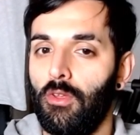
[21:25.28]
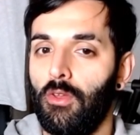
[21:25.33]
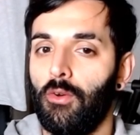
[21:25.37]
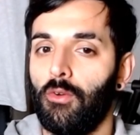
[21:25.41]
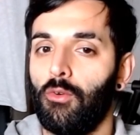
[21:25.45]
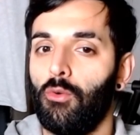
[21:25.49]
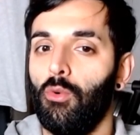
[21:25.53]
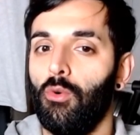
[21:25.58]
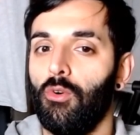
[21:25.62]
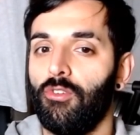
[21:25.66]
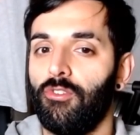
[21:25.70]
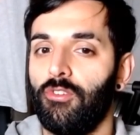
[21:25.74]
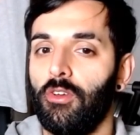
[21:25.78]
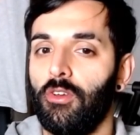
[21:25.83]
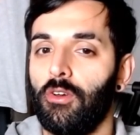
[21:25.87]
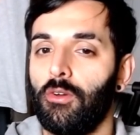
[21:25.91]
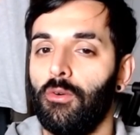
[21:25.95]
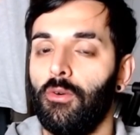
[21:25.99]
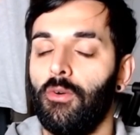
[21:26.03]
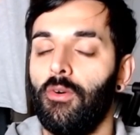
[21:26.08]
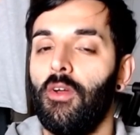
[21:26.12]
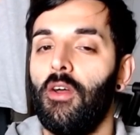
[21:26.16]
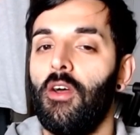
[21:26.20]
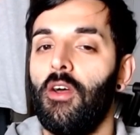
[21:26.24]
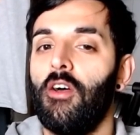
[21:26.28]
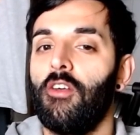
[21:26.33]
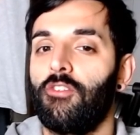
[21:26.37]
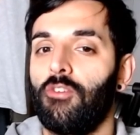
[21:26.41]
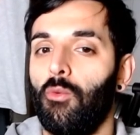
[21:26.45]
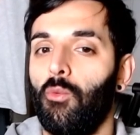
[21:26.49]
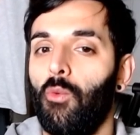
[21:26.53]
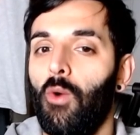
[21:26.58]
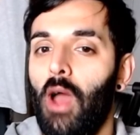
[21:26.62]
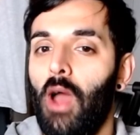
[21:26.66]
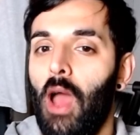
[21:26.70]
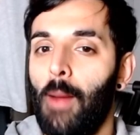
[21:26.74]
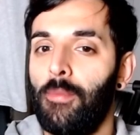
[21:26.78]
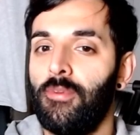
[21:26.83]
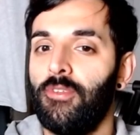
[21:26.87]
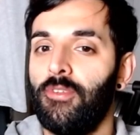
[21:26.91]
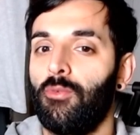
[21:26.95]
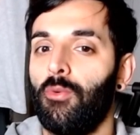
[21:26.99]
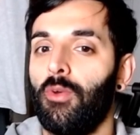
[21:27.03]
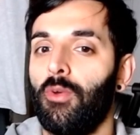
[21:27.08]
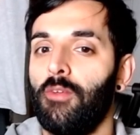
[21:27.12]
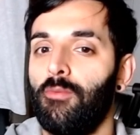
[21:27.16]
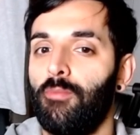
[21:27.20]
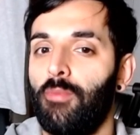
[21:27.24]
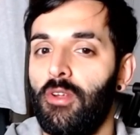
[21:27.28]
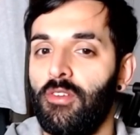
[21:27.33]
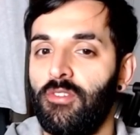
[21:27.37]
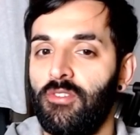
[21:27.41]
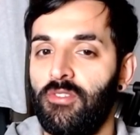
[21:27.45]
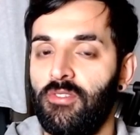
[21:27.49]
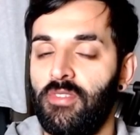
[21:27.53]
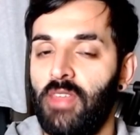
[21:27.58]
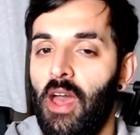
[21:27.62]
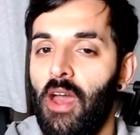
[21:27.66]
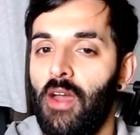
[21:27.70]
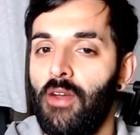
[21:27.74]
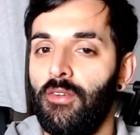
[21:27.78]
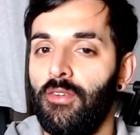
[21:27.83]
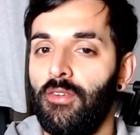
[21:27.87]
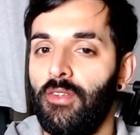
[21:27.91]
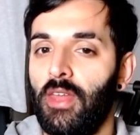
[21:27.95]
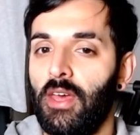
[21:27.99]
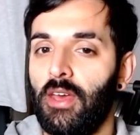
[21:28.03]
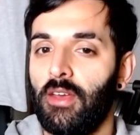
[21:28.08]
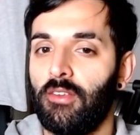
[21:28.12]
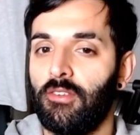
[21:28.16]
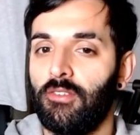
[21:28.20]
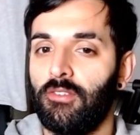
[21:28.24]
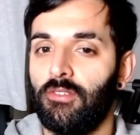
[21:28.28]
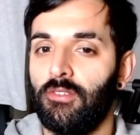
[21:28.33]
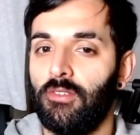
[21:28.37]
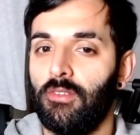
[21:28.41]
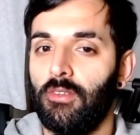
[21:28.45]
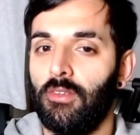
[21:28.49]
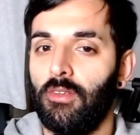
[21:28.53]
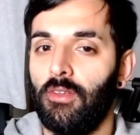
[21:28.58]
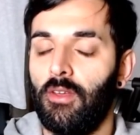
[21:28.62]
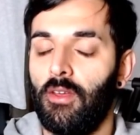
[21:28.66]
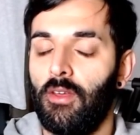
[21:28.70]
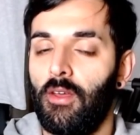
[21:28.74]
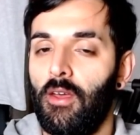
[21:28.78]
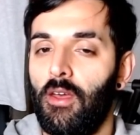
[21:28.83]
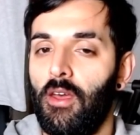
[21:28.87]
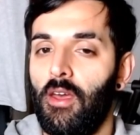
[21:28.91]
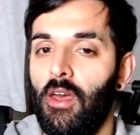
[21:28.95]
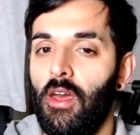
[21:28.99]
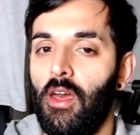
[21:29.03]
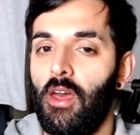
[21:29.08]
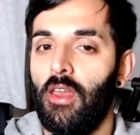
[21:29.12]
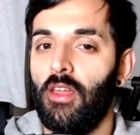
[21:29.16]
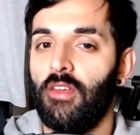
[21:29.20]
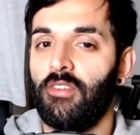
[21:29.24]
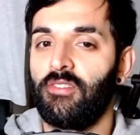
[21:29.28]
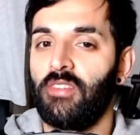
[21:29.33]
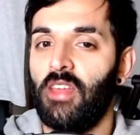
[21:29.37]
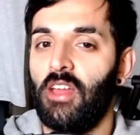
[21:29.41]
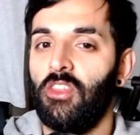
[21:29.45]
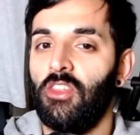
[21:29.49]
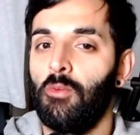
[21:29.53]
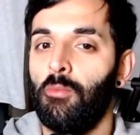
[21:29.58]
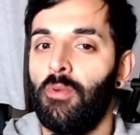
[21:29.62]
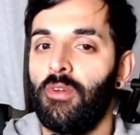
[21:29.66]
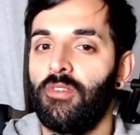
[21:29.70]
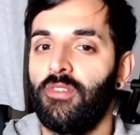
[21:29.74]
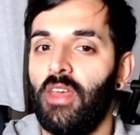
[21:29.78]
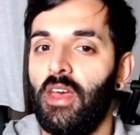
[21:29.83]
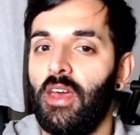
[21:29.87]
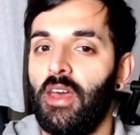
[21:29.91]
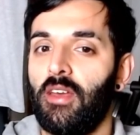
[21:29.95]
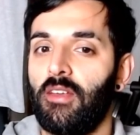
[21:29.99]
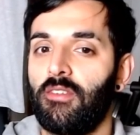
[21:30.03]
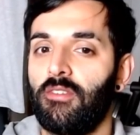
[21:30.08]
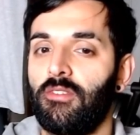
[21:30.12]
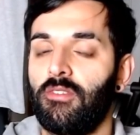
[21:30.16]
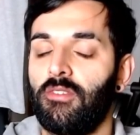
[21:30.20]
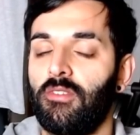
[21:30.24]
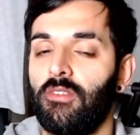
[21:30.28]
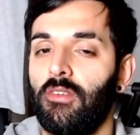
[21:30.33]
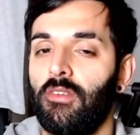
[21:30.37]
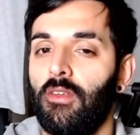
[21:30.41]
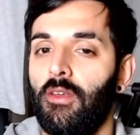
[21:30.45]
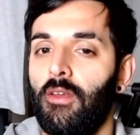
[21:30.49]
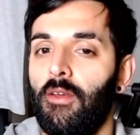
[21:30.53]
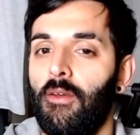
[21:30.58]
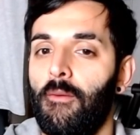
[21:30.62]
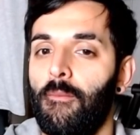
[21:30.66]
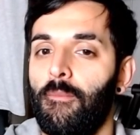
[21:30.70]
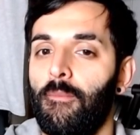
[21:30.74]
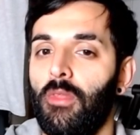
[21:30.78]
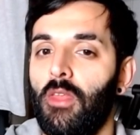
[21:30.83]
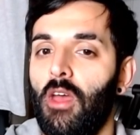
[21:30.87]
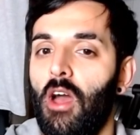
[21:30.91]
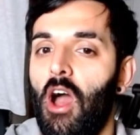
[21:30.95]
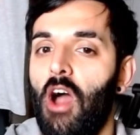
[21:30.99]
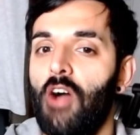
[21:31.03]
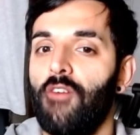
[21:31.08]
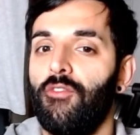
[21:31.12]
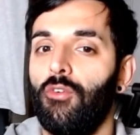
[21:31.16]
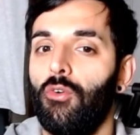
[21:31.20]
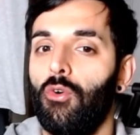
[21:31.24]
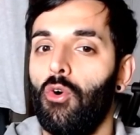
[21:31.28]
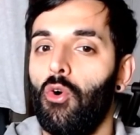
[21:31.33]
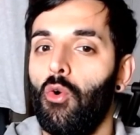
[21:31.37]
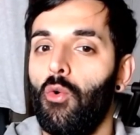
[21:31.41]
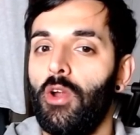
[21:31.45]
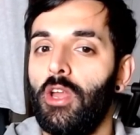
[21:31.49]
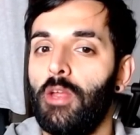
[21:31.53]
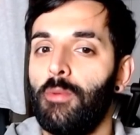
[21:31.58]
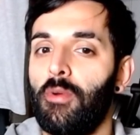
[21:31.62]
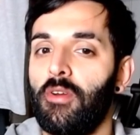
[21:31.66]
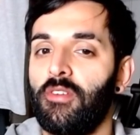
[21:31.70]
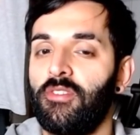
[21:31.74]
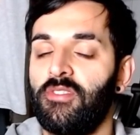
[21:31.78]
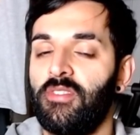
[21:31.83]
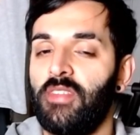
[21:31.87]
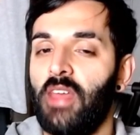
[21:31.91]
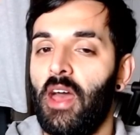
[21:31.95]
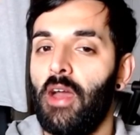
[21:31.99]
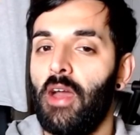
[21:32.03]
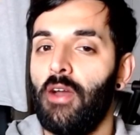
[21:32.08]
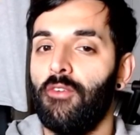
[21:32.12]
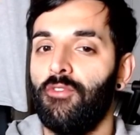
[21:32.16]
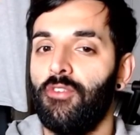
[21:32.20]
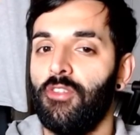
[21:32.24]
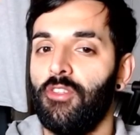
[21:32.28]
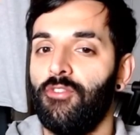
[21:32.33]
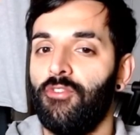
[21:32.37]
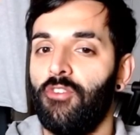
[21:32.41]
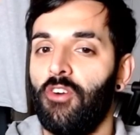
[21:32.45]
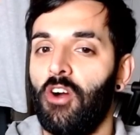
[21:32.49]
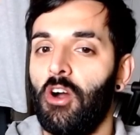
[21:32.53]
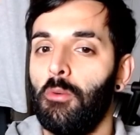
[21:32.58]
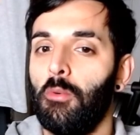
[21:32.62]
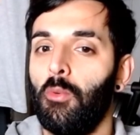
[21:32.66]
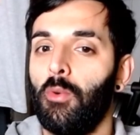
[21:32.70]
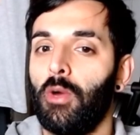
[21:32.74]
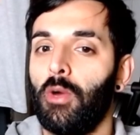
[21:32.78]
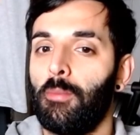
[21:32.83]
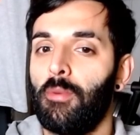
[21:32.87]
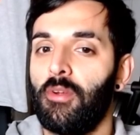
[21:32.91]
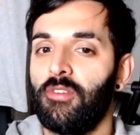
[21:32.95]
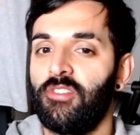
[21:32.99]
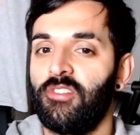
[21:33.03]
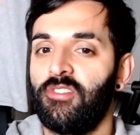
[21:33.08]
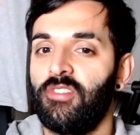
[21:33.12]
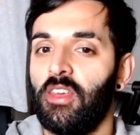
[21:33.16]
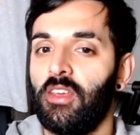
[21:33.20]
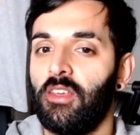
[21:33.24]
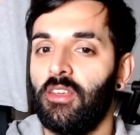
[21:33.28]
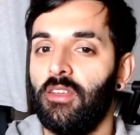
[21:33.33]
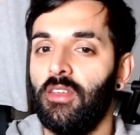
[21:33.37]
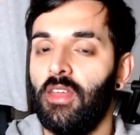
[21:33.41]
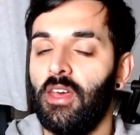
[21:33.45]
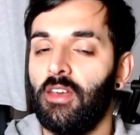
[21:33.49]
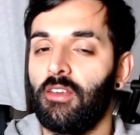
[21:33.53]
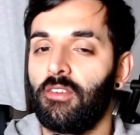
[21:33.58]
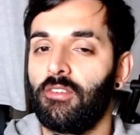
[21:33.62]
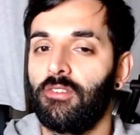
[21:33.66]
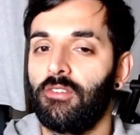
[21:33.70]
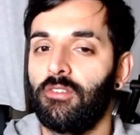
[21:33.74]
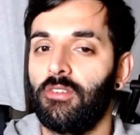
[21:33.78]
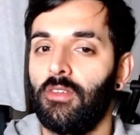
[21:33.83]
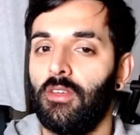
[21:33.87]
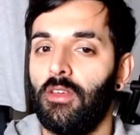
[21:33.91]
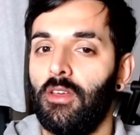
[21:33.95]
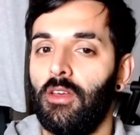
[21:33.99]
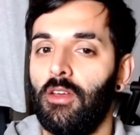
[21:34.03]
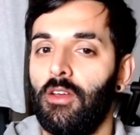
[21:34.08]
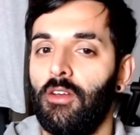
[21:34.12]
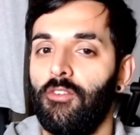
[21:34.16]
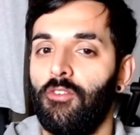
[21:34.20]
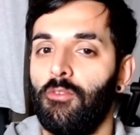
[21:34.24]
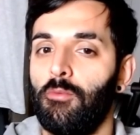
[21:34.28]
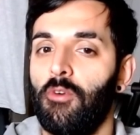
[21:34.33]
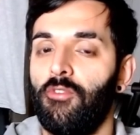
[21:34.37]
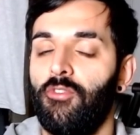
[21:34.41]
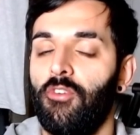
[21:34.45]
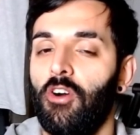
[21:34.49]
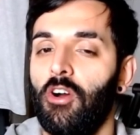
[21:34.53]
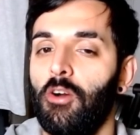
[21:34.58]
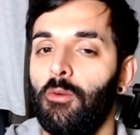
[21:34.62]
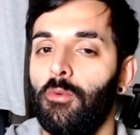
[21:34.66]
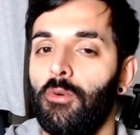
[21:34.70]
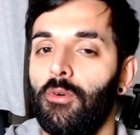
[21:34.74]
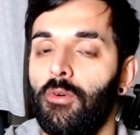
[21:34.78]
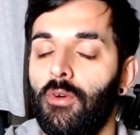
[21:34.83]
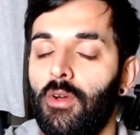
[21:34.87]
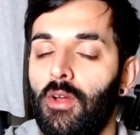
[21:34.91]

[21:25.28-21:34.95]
quarter circle. So what happens is when I press down and X, and I stand and press X, I've already pressed down for the fireball. When I press the second X for my fireball,